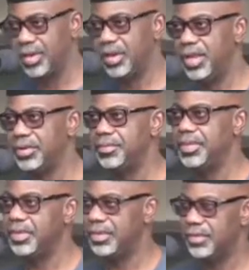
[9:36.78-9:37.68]
Let
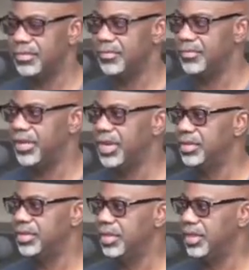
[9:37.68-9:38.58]
me
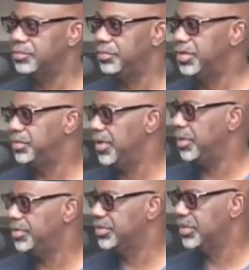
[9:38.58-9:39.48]
finally express my
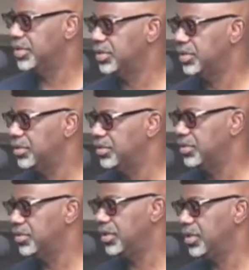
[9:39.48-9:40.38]
appreciation
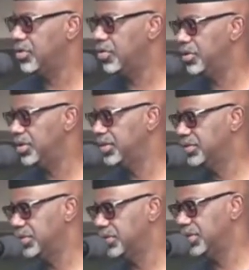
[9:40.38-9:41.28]
to the
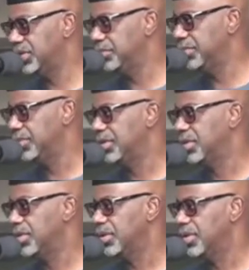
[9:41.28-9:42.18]
coordinating team
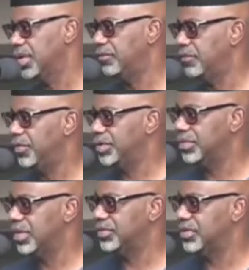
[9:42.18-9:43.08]
that have worked
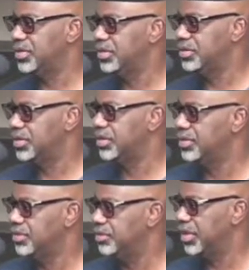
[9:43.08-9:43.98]

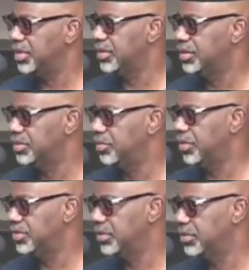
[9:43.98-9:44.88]
assiduously to make this
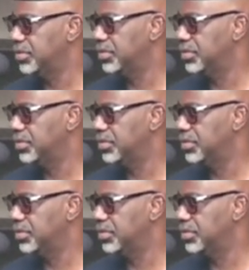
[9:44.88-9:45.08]
possible.